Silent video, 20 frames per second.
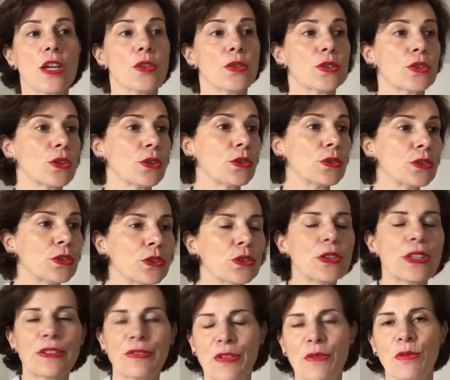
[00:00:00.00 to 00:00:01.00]
So, you
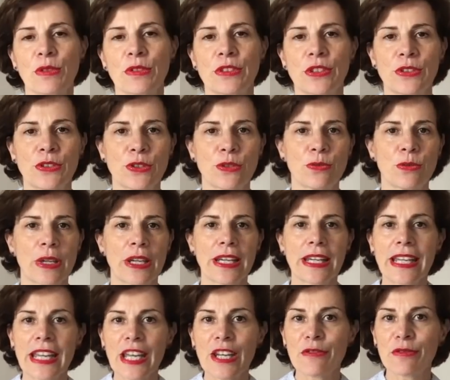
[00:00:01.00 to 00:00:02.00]
know, if you wanted to
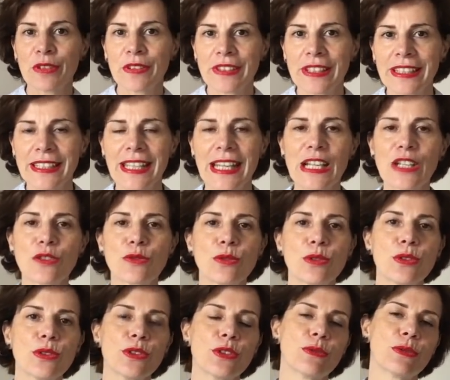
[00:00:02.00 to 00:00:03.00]
wear everything
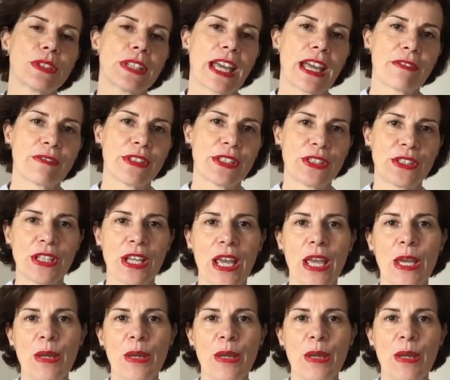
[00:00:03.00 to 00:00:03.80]
casual, you would have this